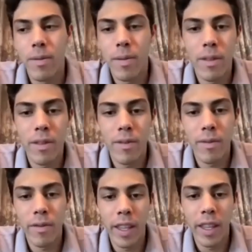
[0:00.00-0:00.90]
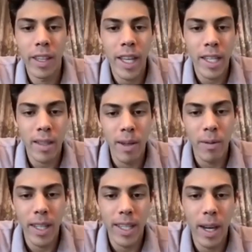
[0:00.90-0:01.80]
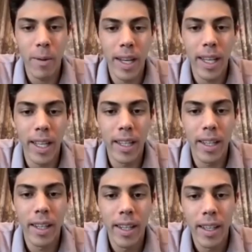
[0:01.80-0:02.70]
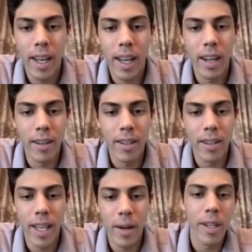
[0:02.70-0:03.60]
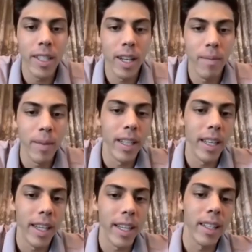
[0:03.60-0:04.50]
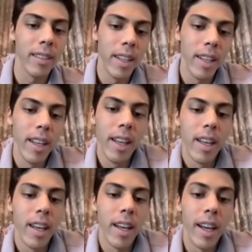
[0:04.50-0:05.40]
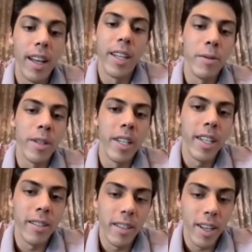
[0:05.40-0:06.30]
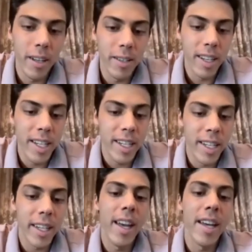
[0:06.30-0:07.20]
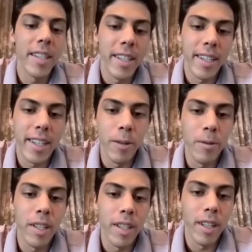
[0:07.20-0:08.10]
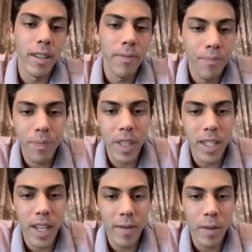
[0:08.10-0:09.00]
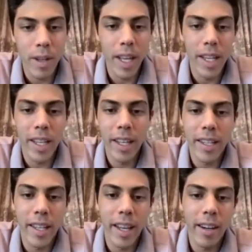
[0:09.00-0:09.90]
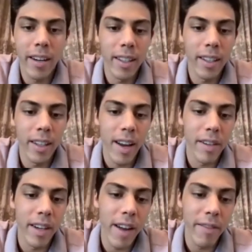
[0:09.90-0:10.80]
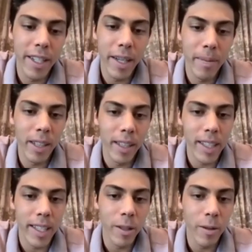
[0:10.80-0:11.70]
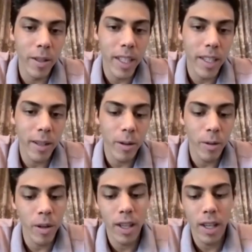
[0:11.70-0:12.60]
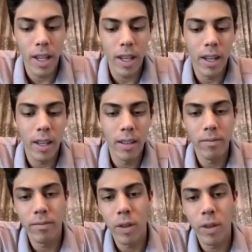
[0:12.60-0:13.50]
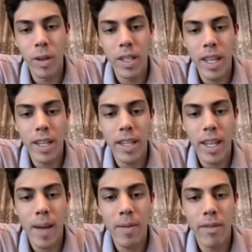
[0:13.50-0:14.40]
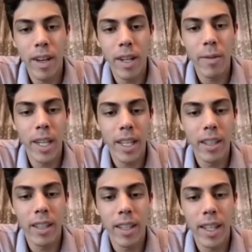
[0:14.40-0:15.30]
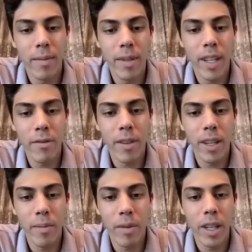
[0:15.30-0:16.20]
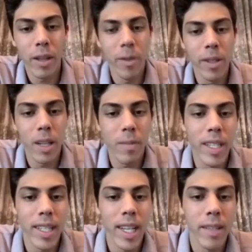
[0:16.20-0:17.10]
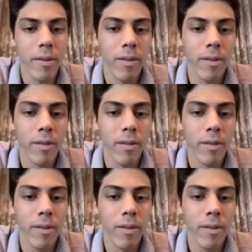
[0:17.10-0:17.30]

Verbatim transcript: I mean, we've we've done the last three weeks that way and kind of understand what it's going to be like, and uh, it is what it is. You can't use it as an, as an excuse and just have to realize that it's there, and every every team in the league's dealing with it. So um, the ones that adapt and find a way to, to get themselves ready to play are the ones that are going to be successful.